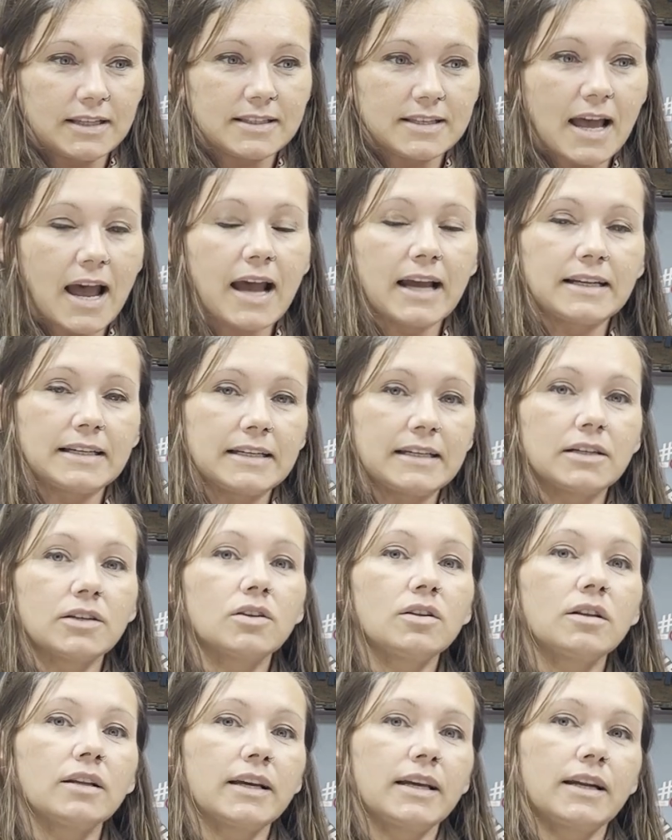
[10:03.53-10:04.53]

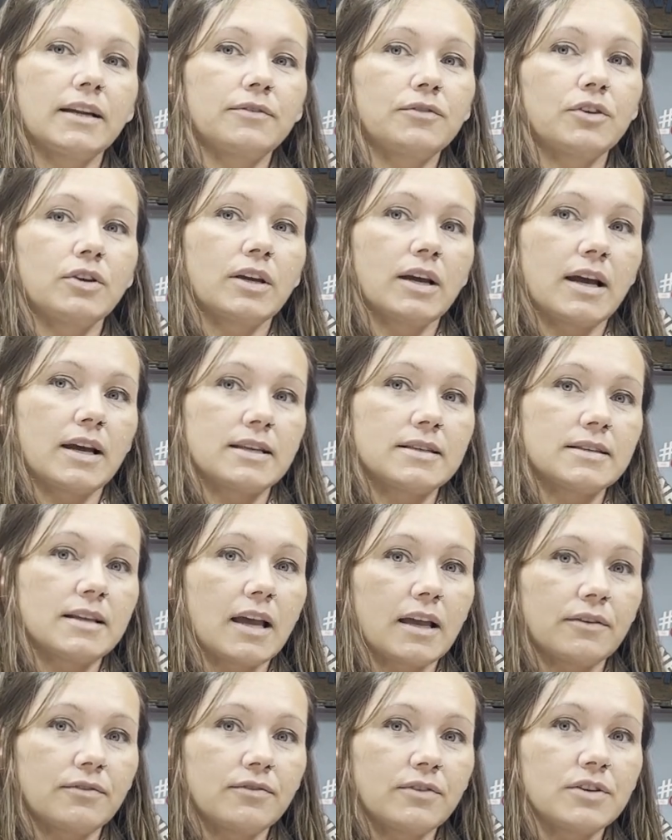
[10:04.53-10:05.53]
ideal, and if you guys
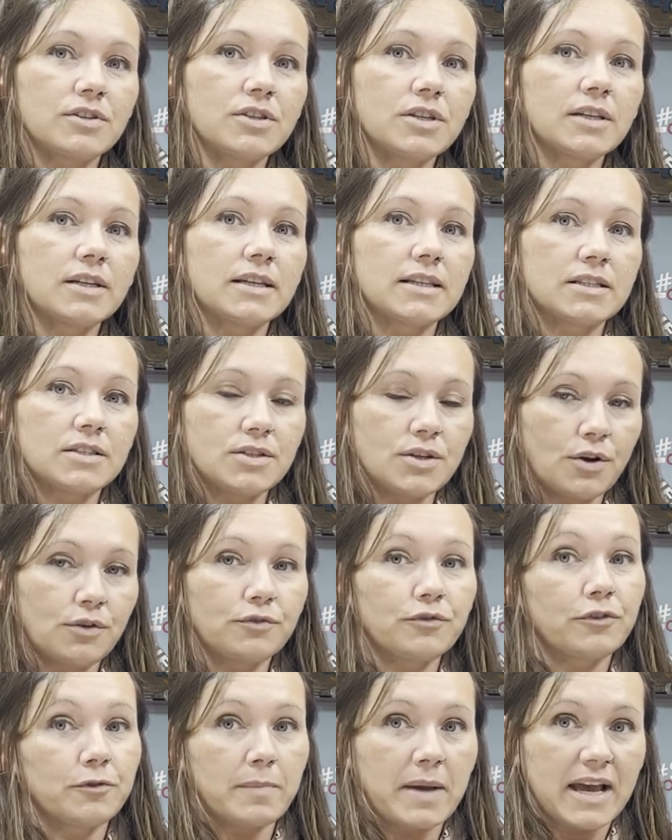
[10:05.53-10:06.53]
like fishing, it's
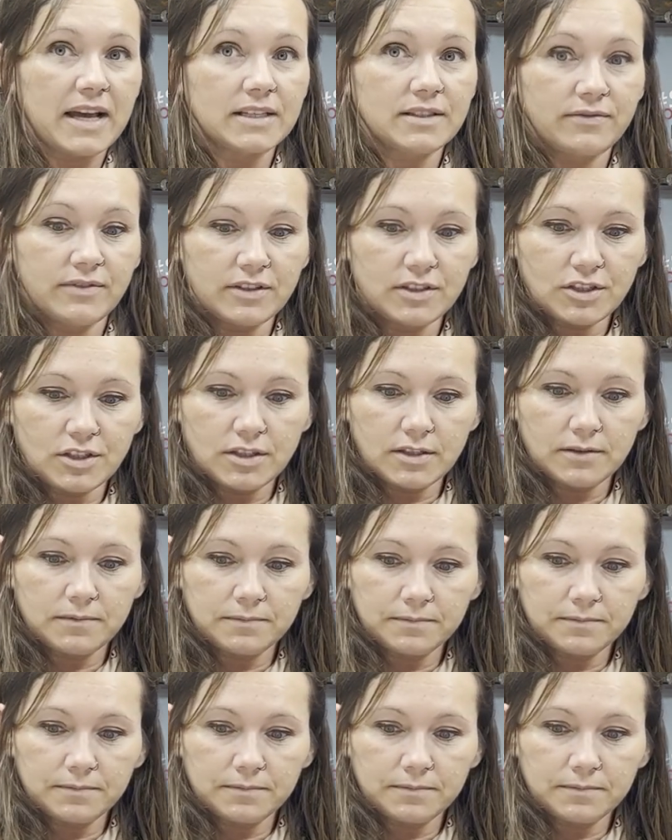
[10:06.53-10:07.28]
known for bass fishing.